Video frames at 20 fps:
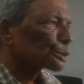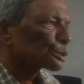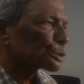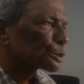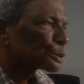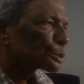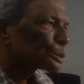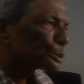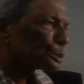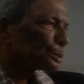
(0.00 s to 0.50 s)

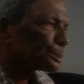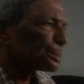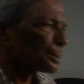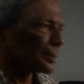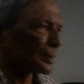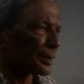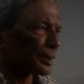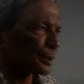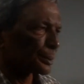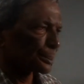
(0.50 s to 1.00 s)
should
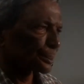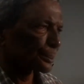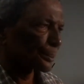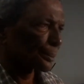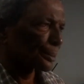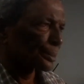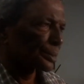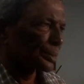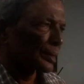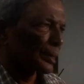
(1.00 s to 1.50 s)
be
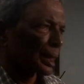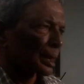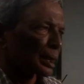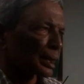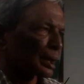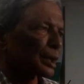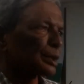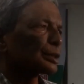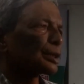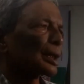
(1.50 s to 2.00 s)

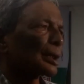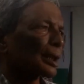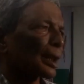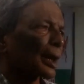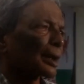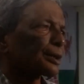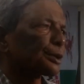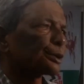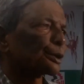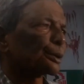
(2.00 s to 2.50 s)
in the
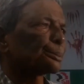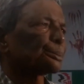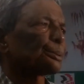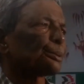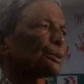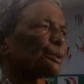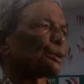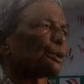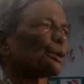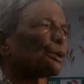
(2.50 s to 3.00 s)
line of
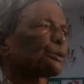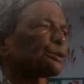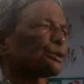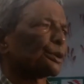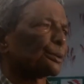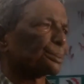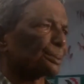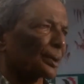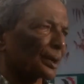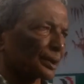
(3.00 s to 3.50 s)
loss
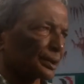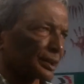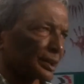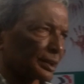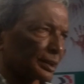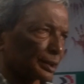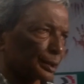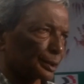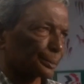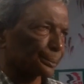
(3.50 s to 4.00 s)
of earning.
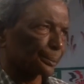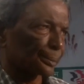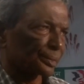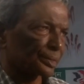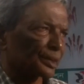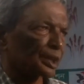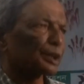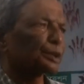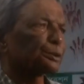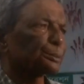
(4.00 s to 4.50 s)

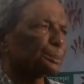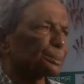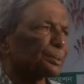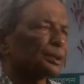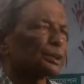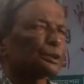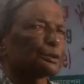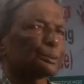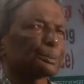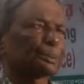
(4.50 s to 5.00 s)
It
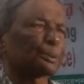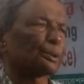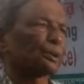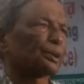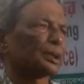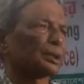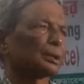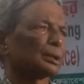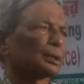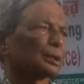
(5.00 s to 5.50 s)
means for a
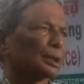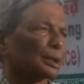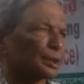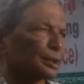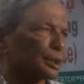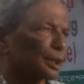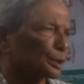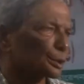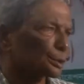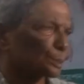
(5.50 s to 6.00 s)

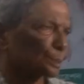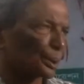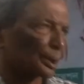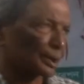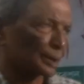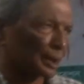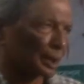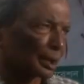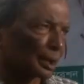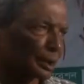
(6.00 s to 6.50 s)
dead
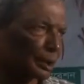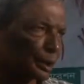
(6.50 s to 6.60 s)
worker,